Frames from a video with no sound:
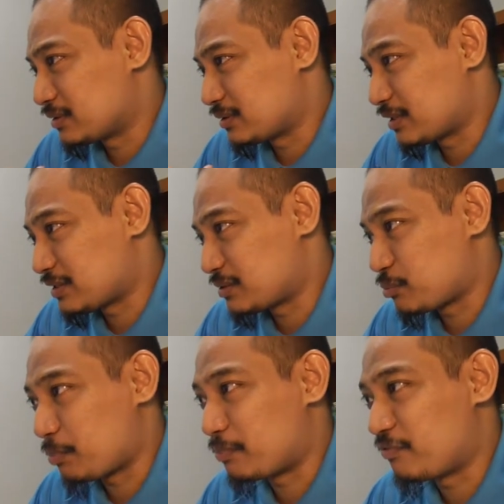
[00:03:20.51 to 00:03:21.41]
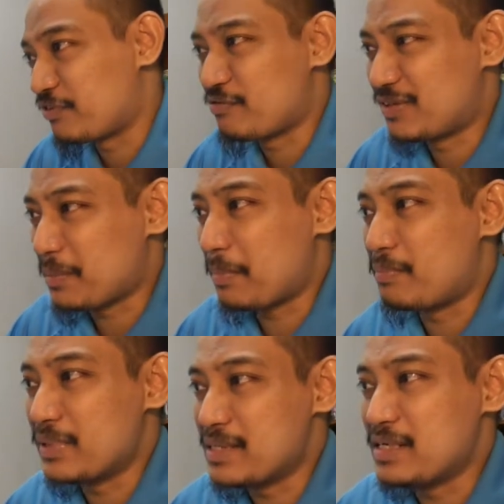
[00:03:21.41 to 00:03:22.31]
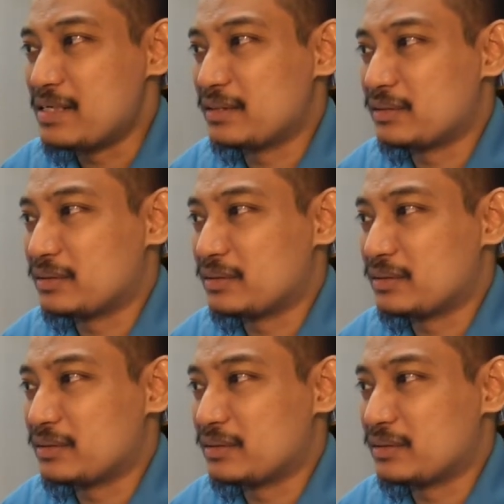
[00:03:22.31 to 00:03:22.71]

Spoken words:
that's 50 billion.